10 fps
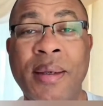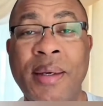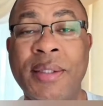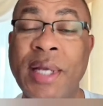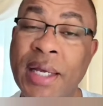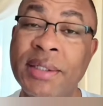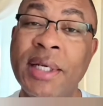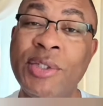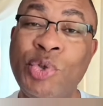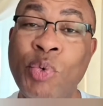The
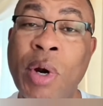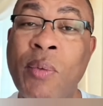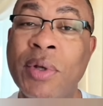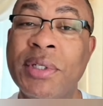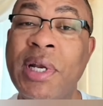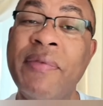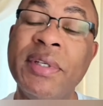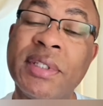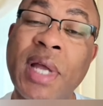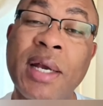tainted juror was
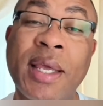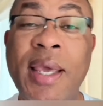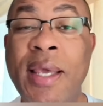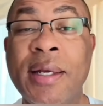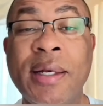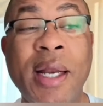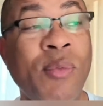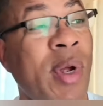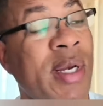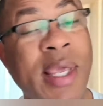Livingston Kane,
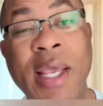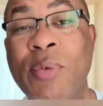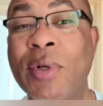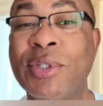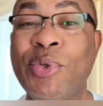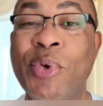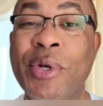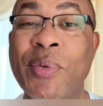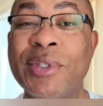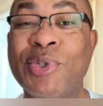and what Kane was
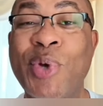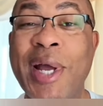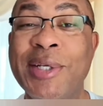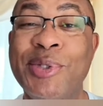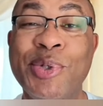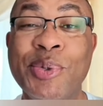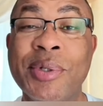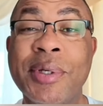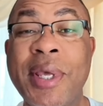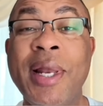doing was trying
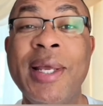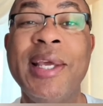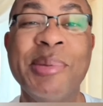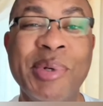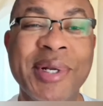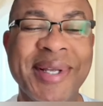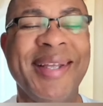to kill evil.